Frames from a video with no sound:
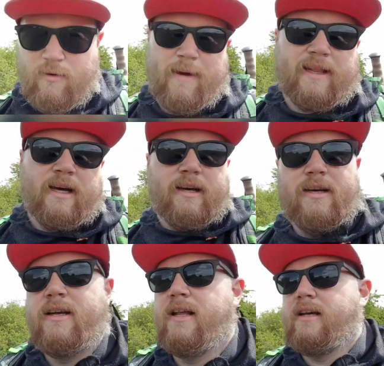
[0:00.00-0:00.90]
I want to make
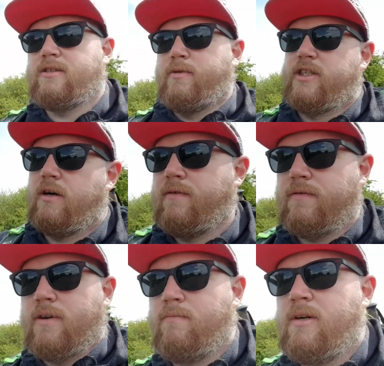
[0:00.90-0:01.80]
that switch over
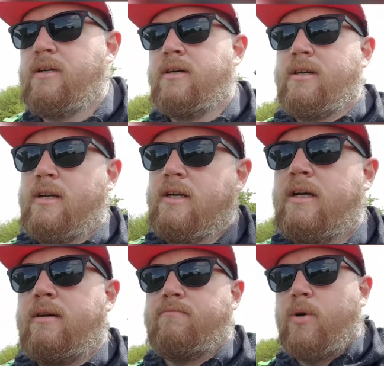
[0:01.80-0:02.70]
from
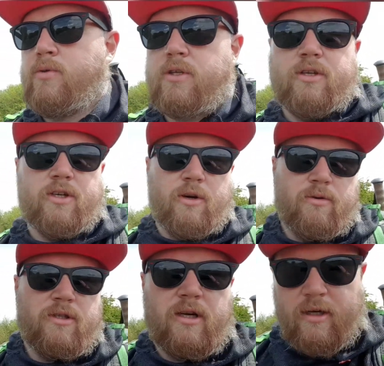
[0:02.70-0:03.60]
boots to
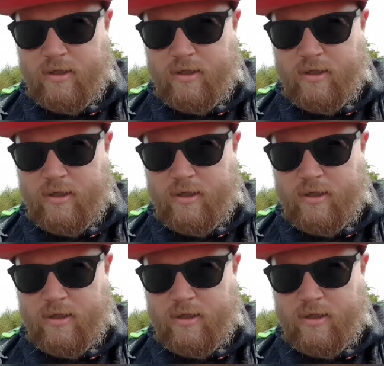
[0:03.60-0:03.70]
shoes,